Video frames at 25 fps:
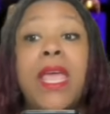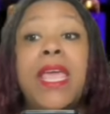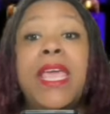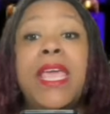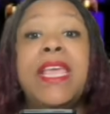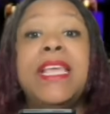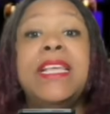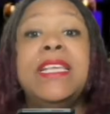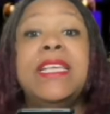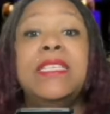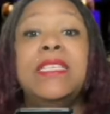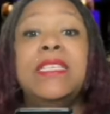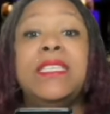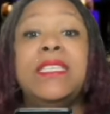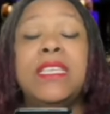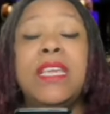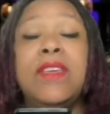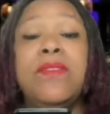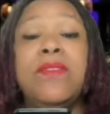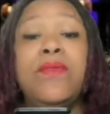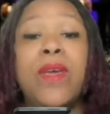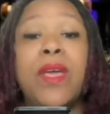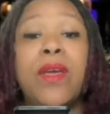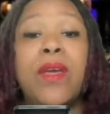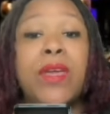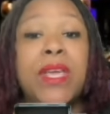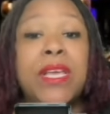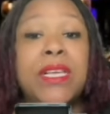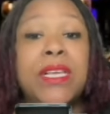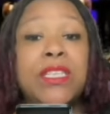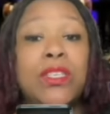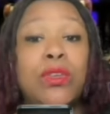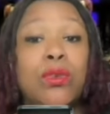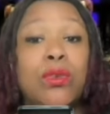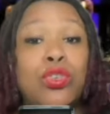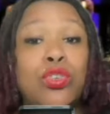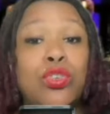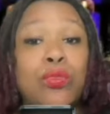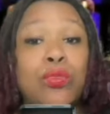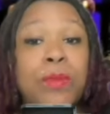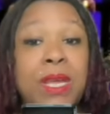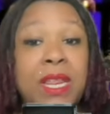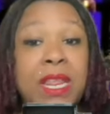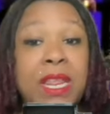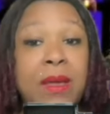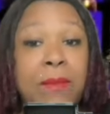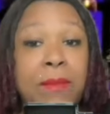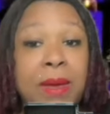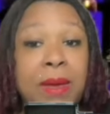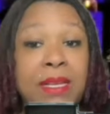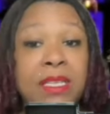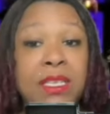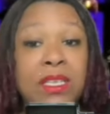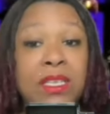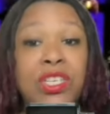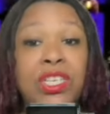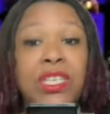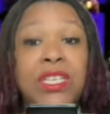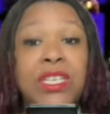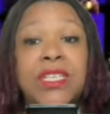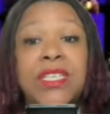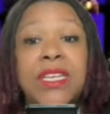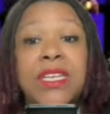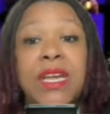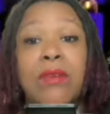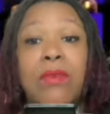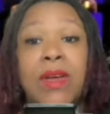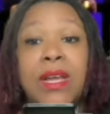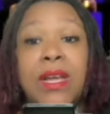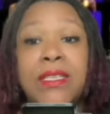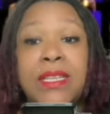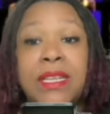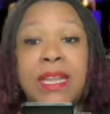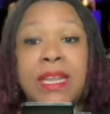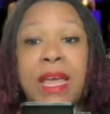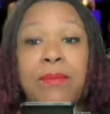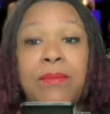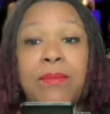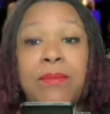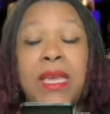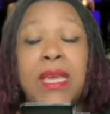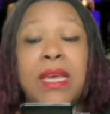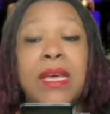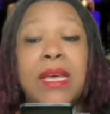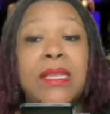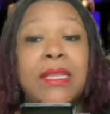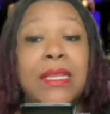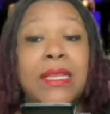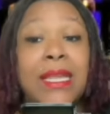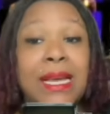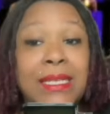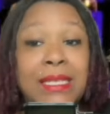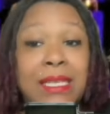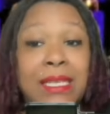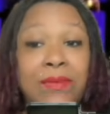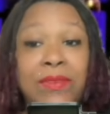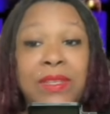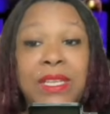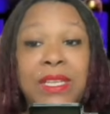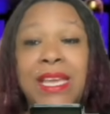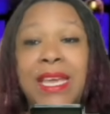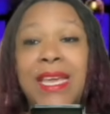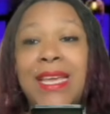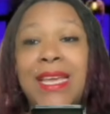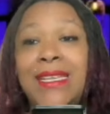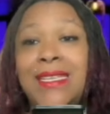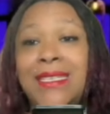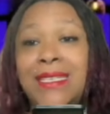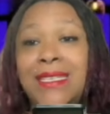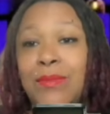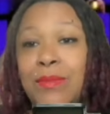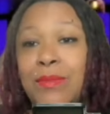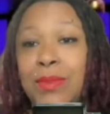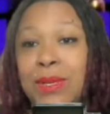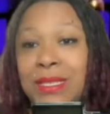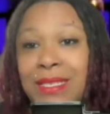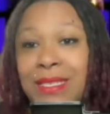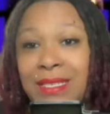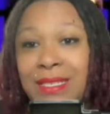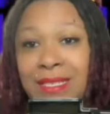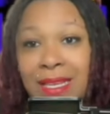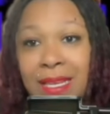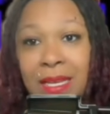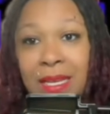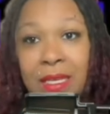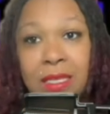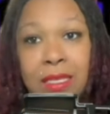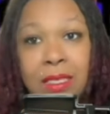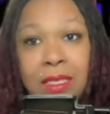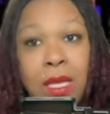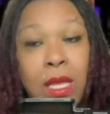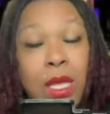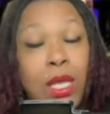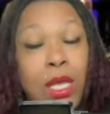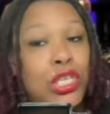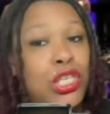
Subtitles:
He see various social media messages directed at me, collectively Exhibit 6.